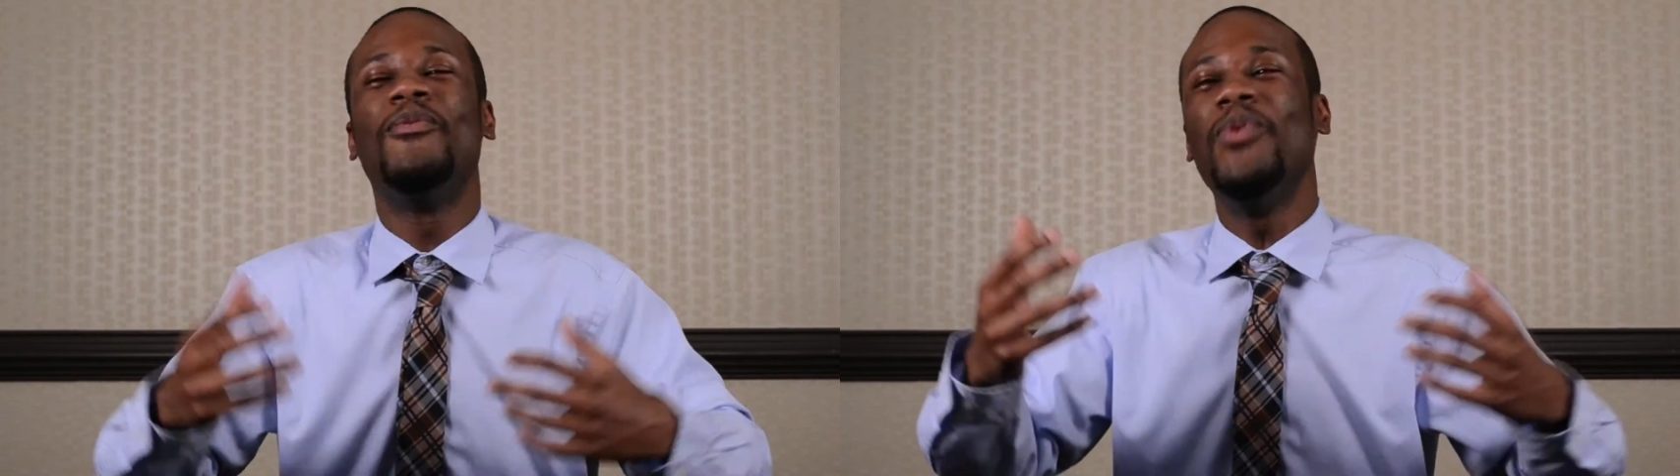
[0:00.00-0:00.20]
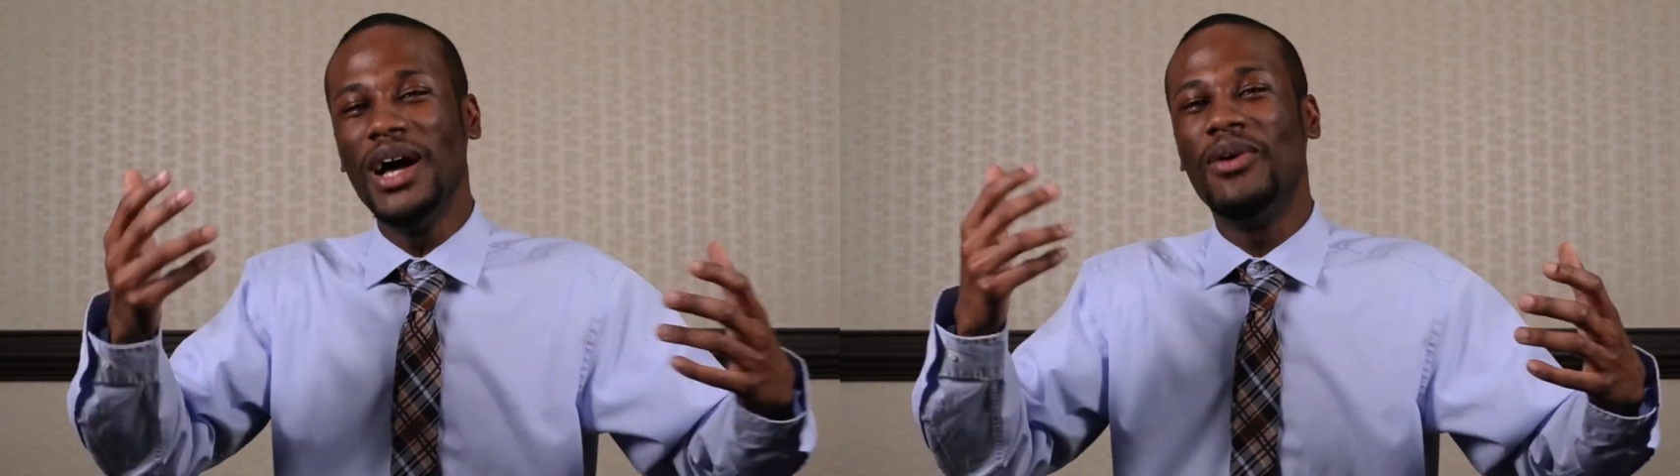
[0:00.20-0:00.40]

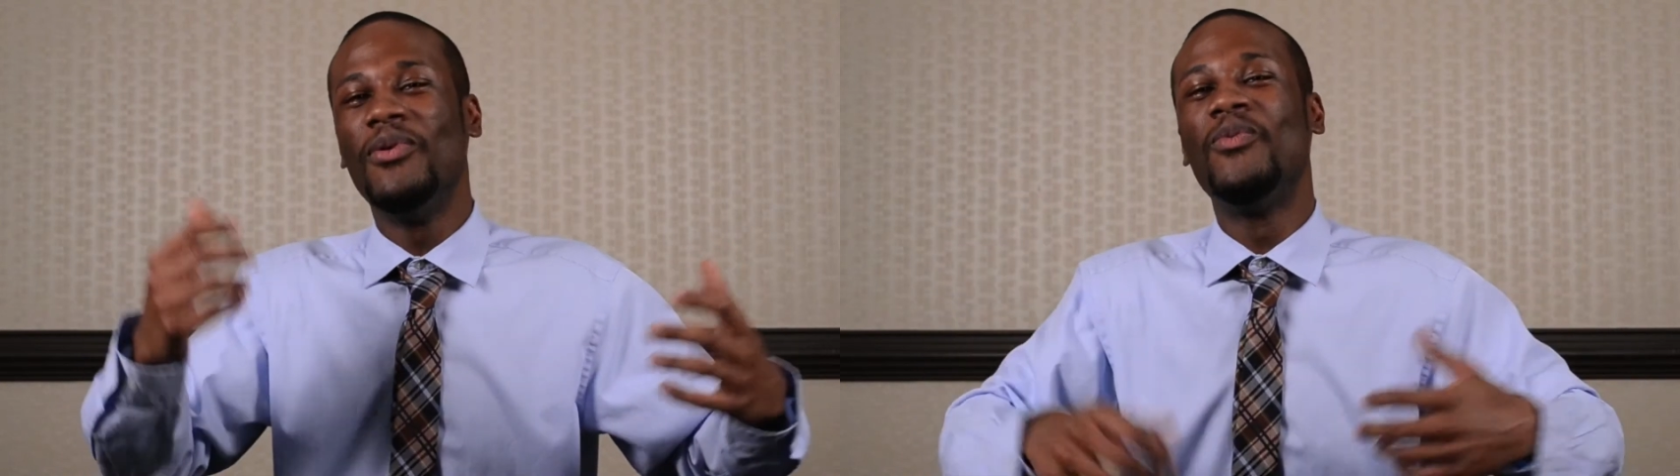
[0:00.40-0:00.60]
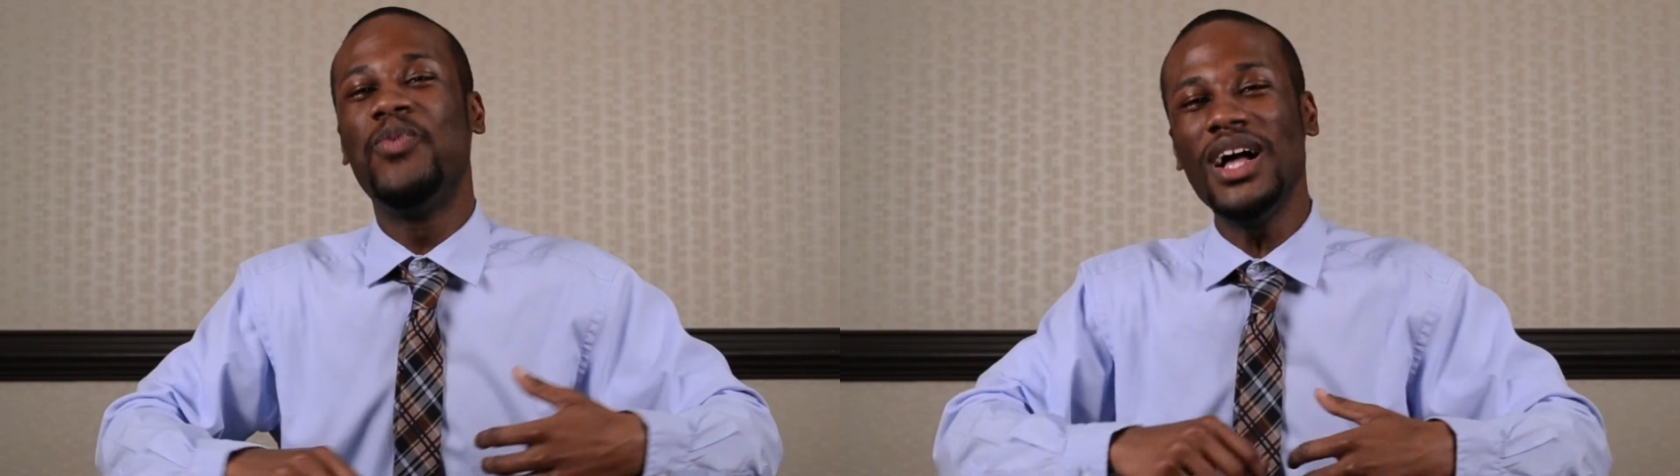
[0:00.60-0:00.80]

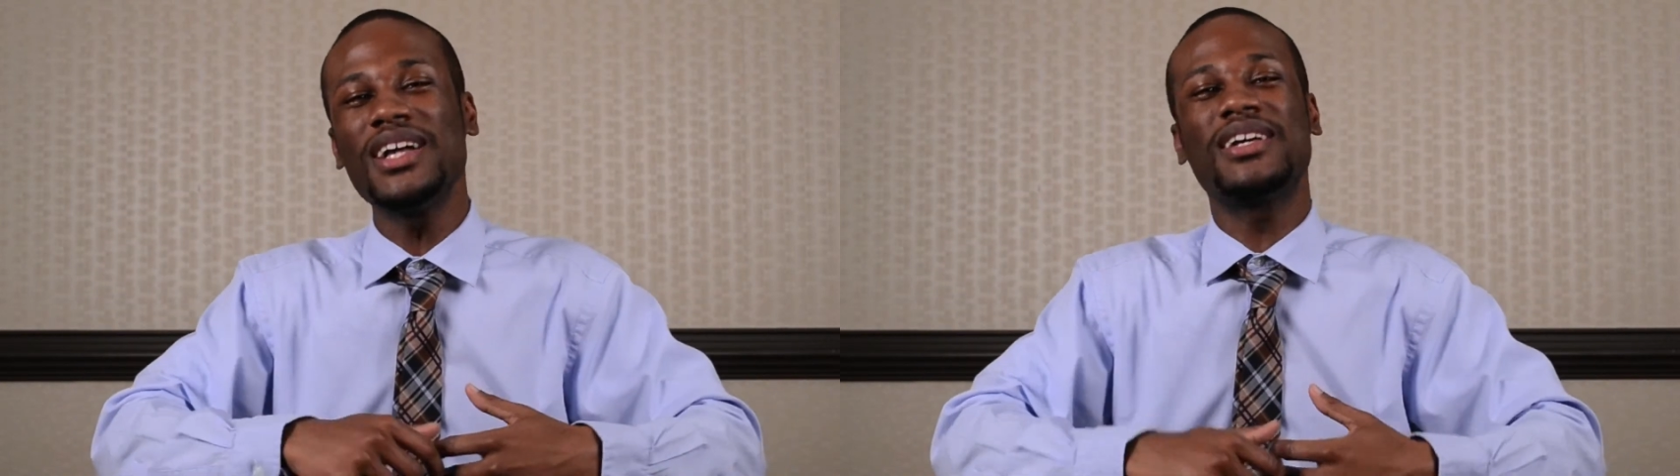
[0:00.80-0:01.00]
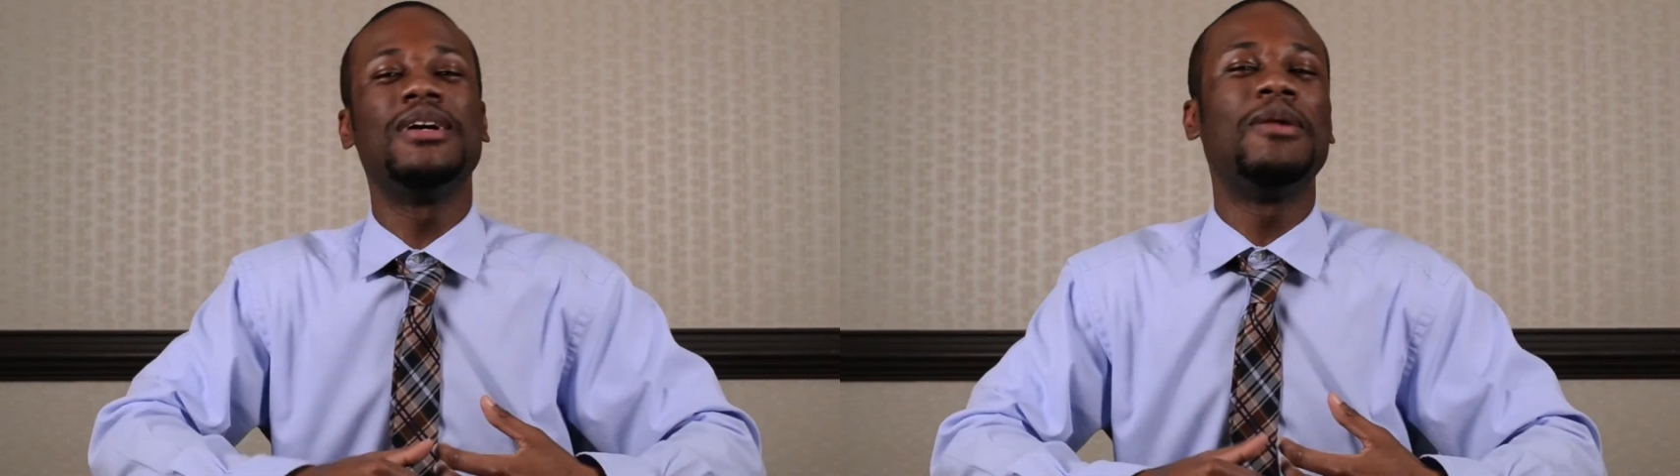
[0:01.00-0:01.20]

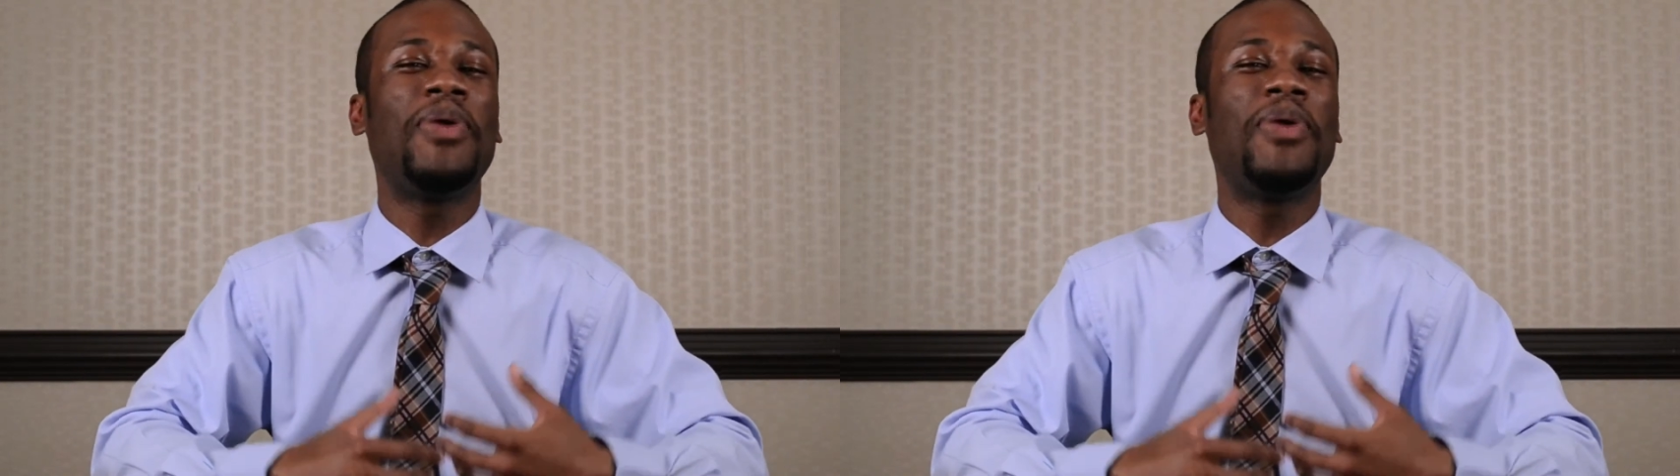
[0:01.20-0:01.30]
What could